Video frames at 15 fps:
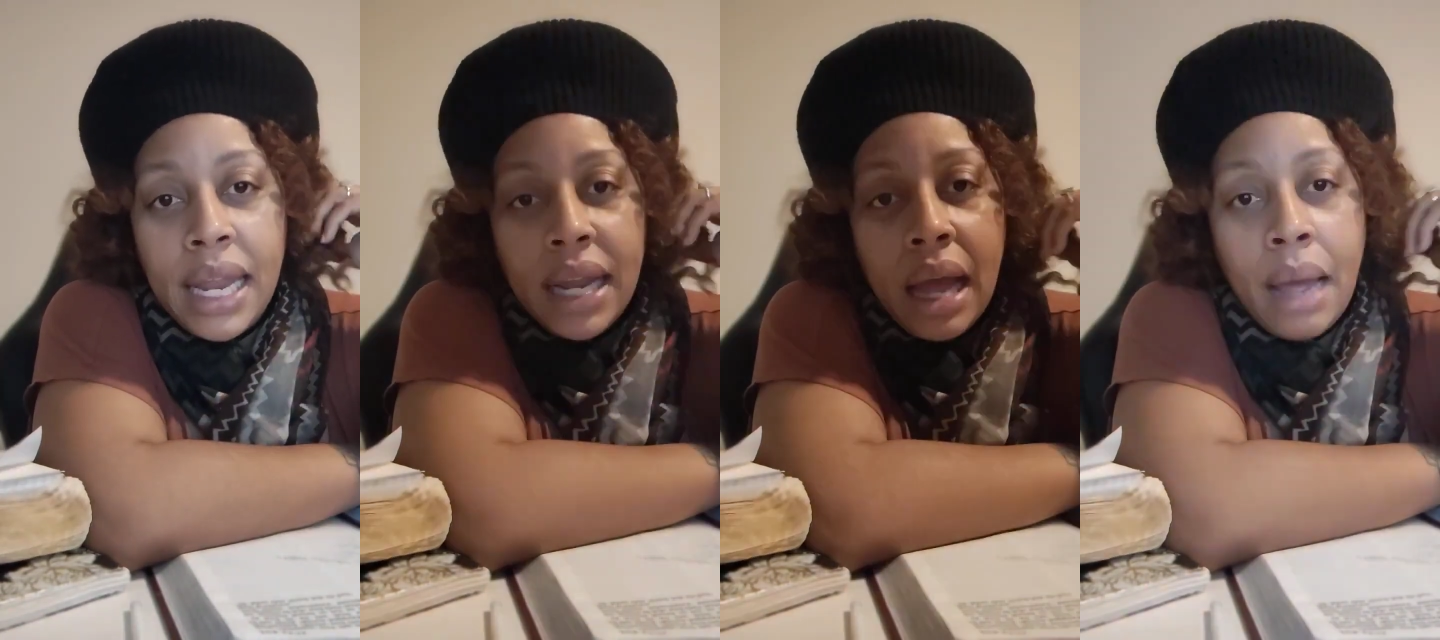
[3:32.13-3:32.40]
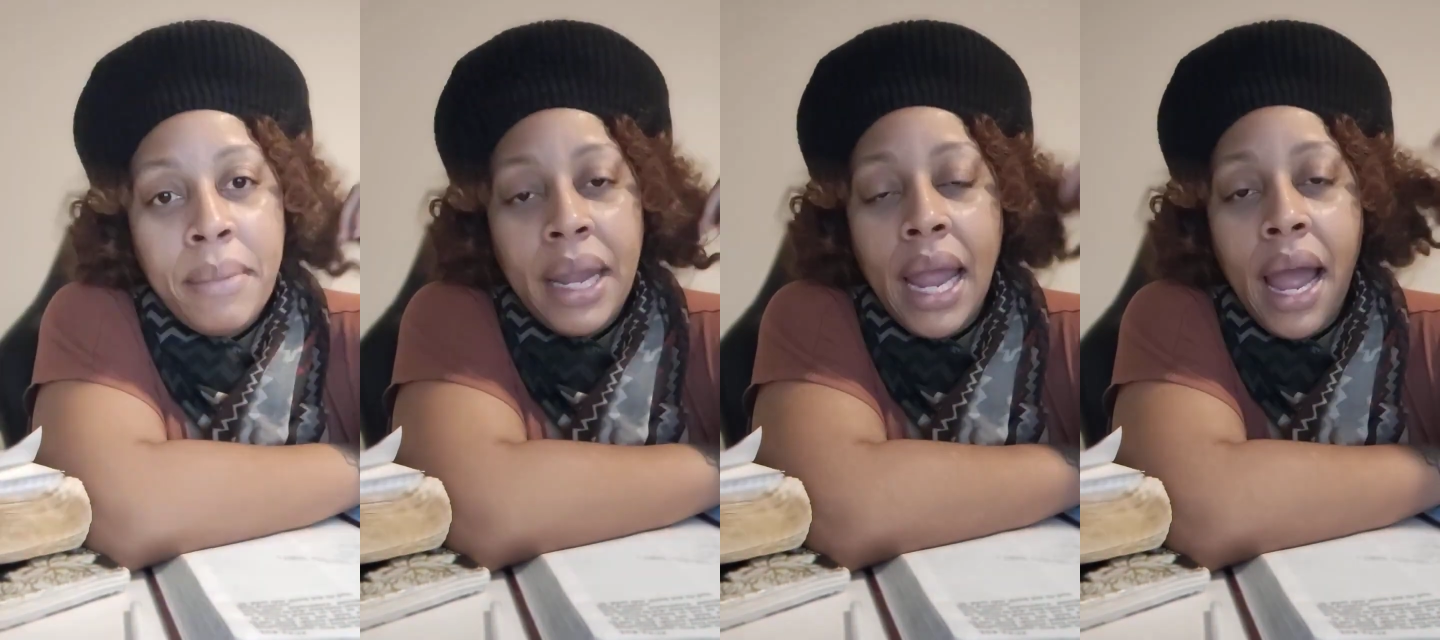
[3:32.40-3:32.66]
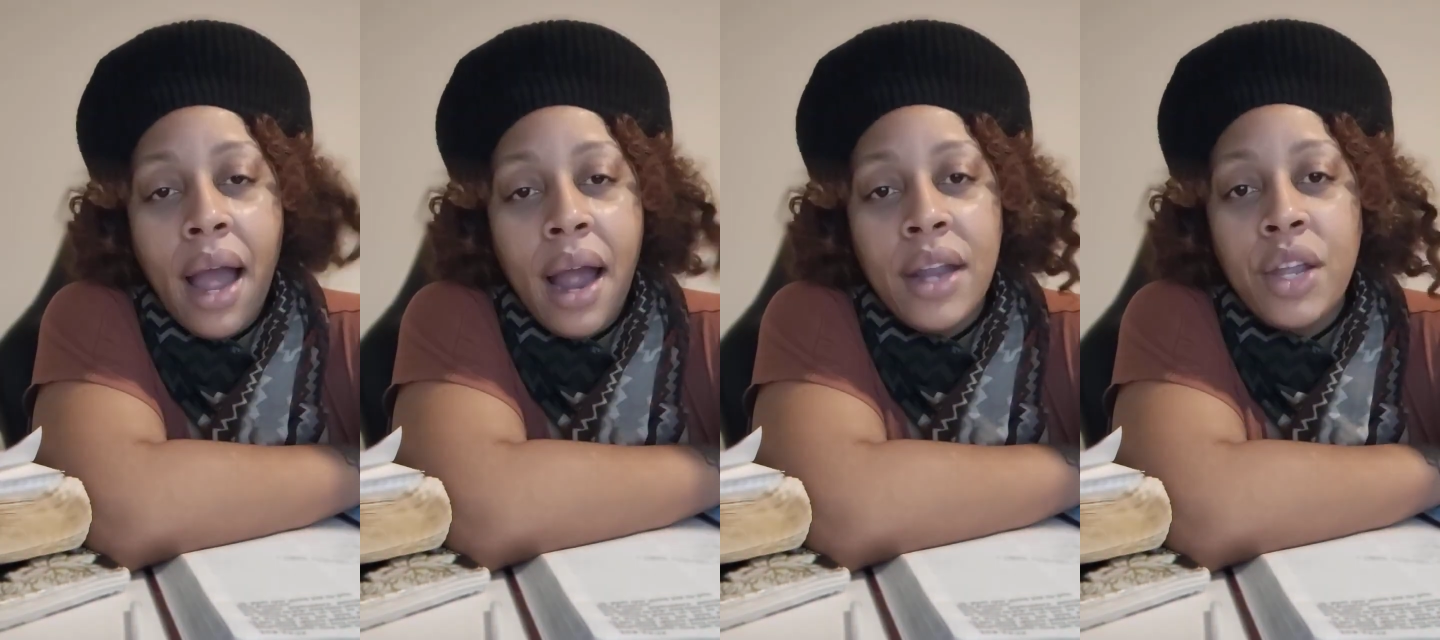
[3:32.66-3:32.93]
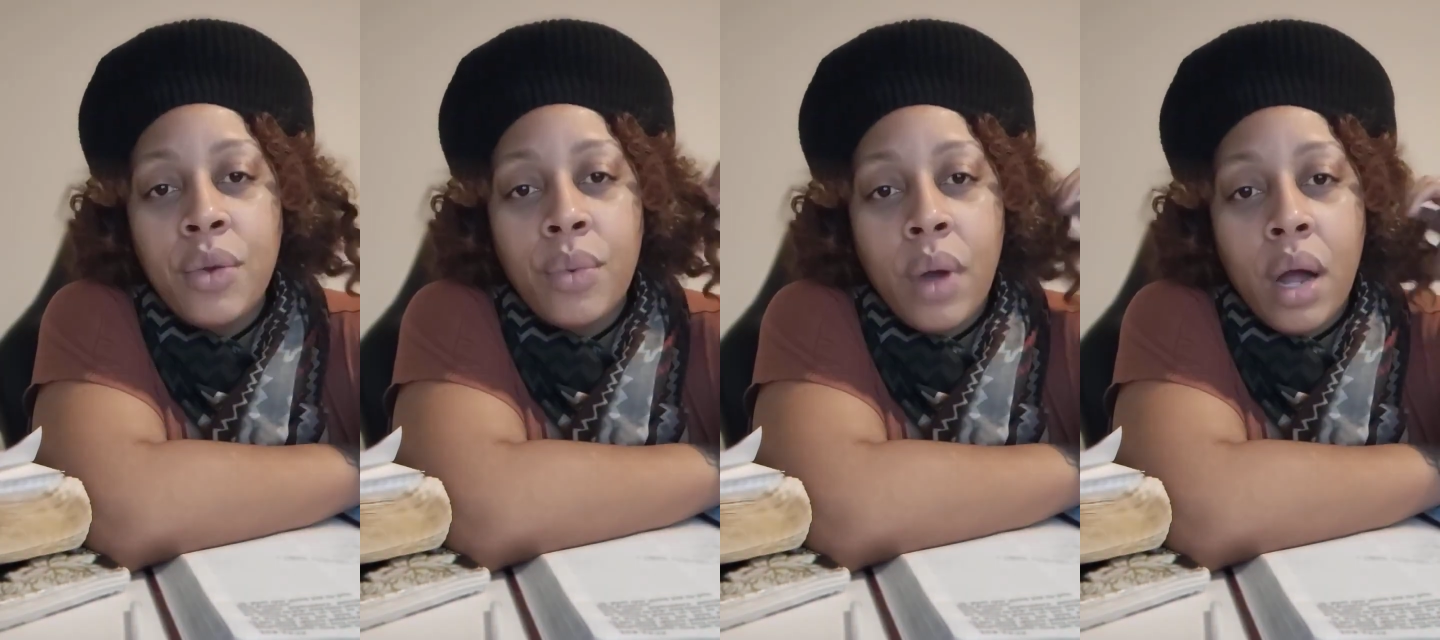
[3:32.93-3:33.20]
I mean, how are you
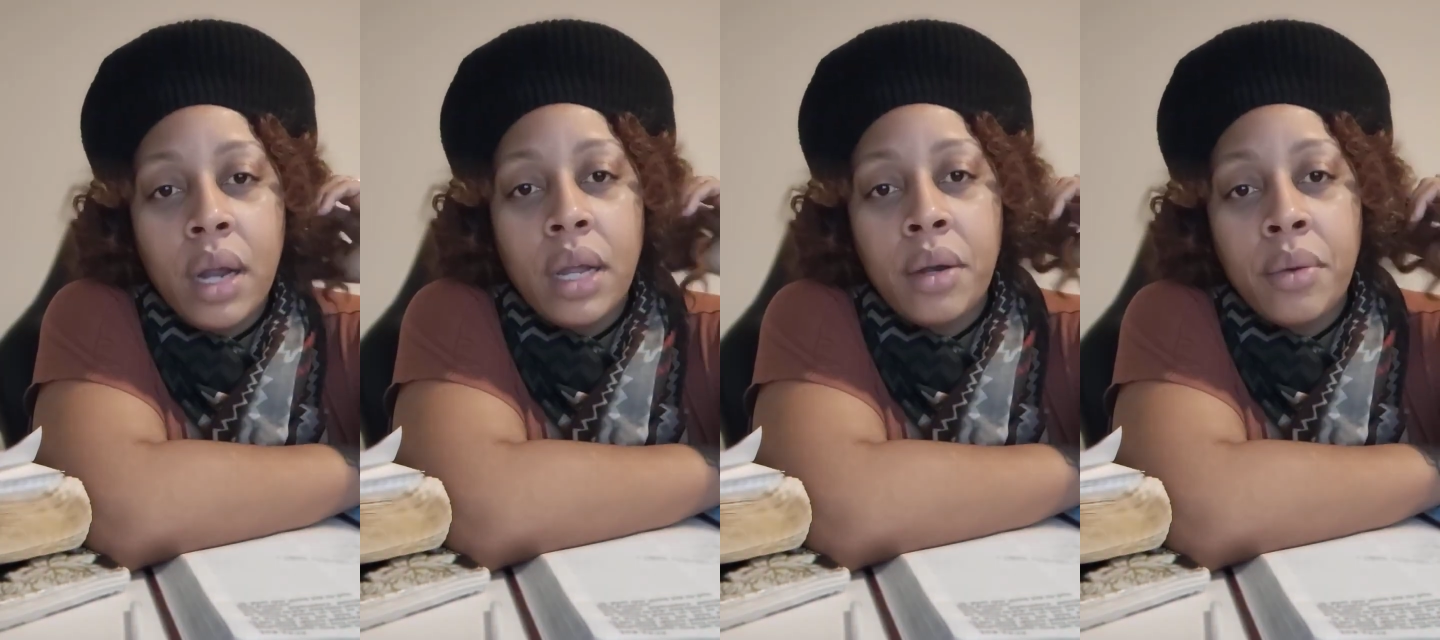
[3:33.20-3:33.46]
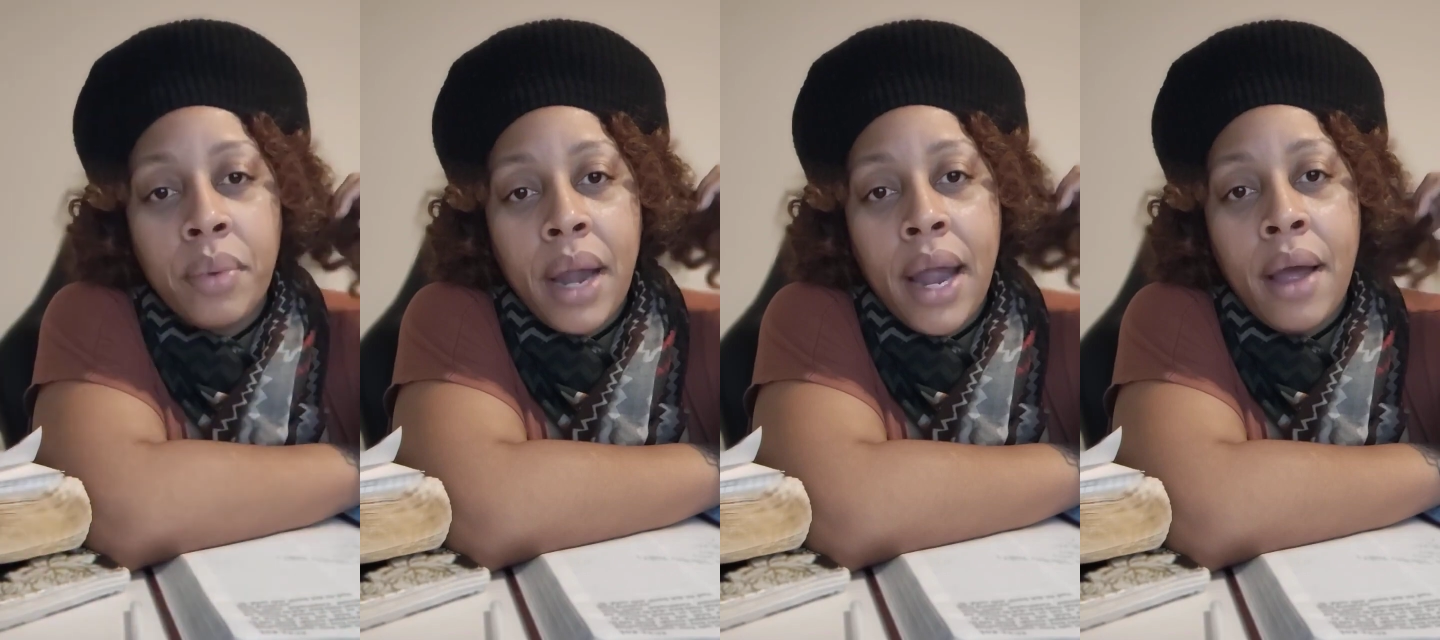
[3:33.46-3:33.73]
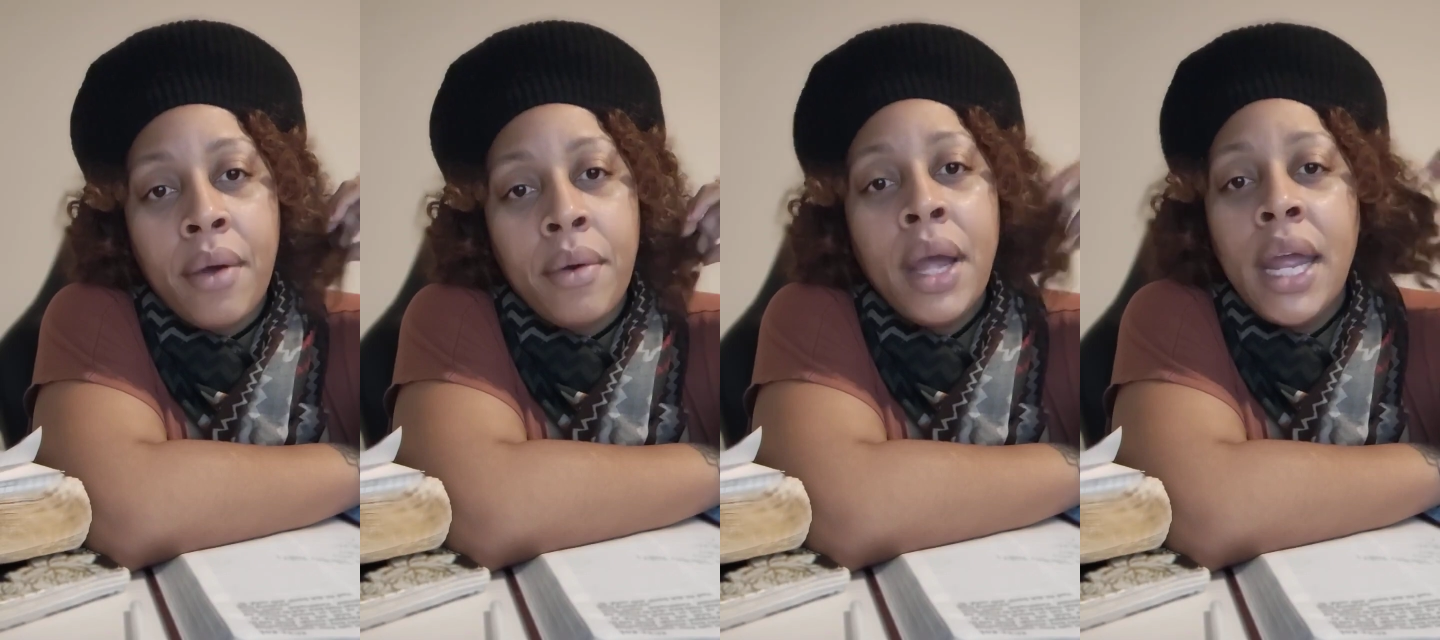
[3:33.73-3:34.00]
walking around